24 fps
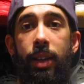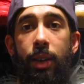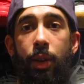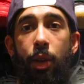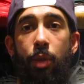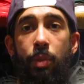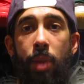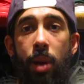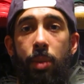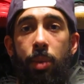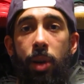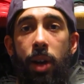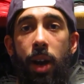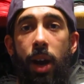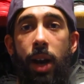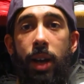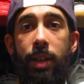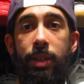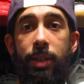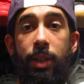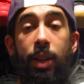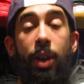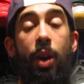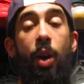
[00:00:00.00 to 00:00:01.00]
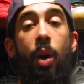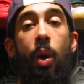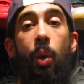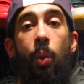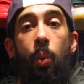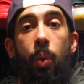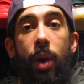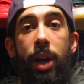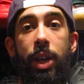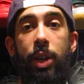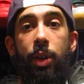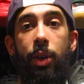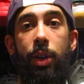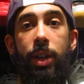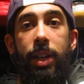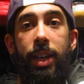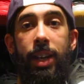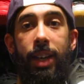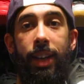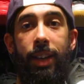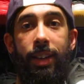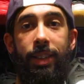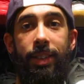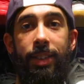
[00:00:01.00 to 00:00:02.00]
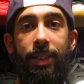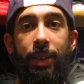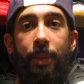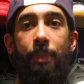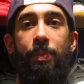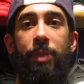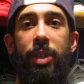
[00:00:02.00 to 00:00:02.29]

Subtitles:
Remember guys, wear your kicks.